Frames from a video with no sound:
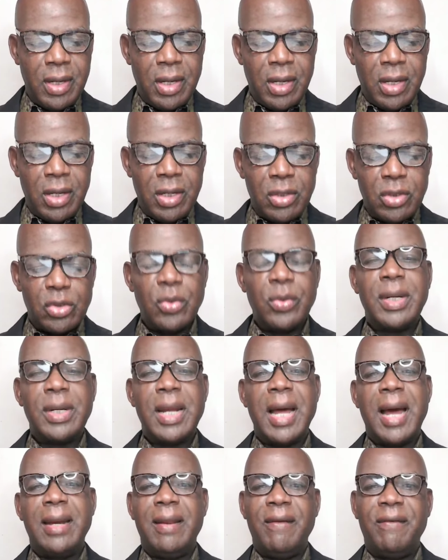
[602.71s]
so
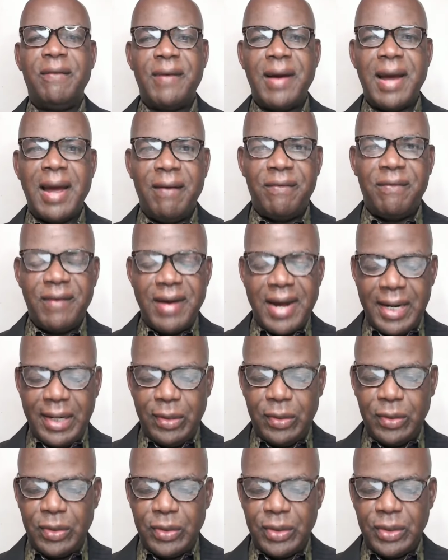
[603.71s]
that the
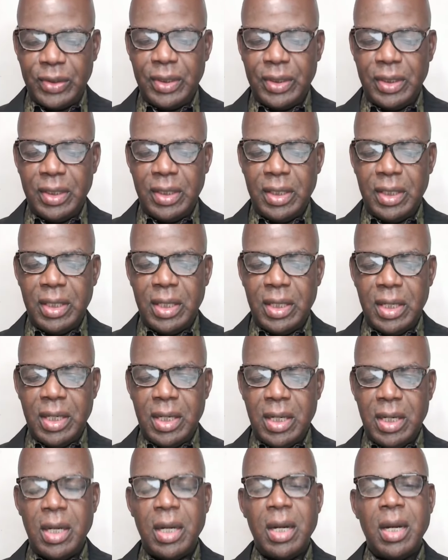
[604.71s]
firefighter
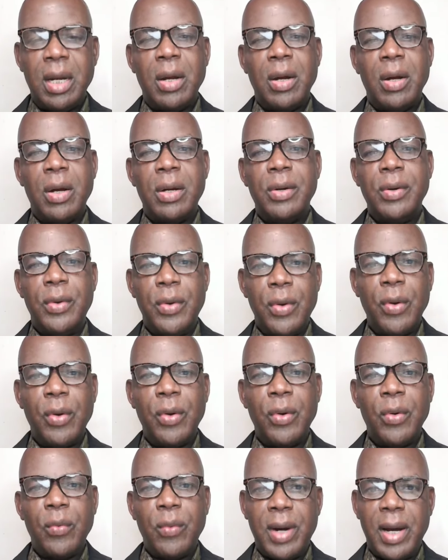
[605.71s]

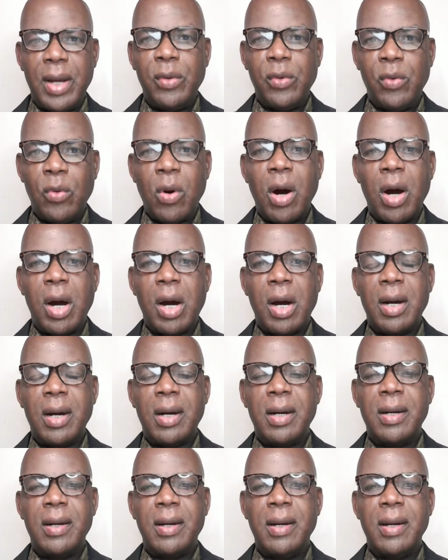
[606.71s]
know where you are
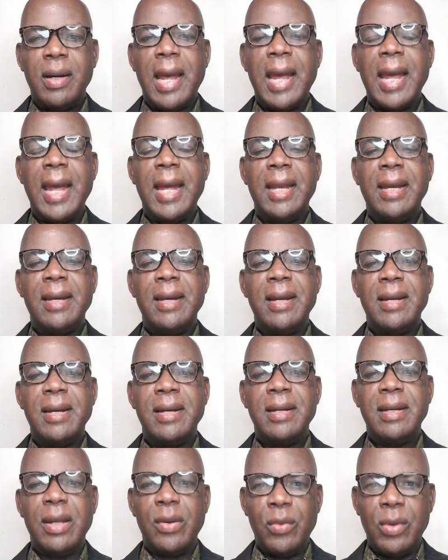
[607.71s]
and
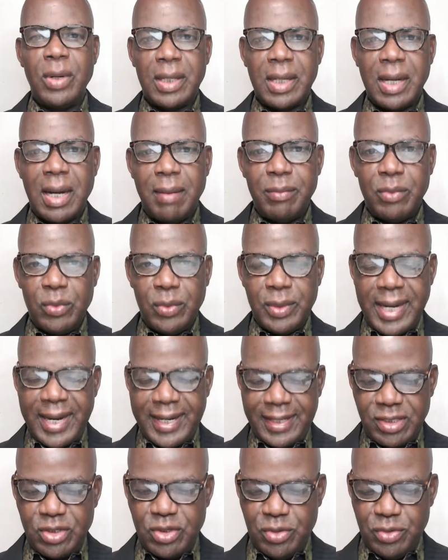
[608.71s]
they will come to
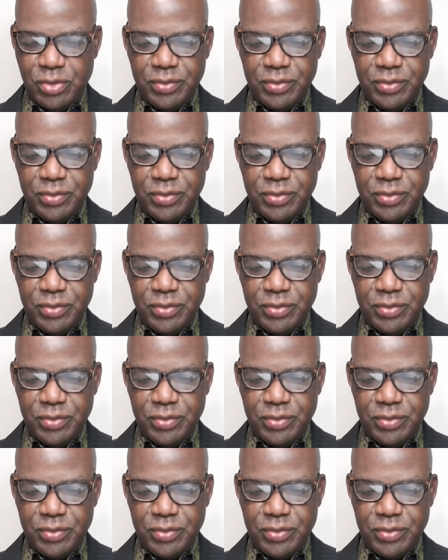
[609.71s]
get you.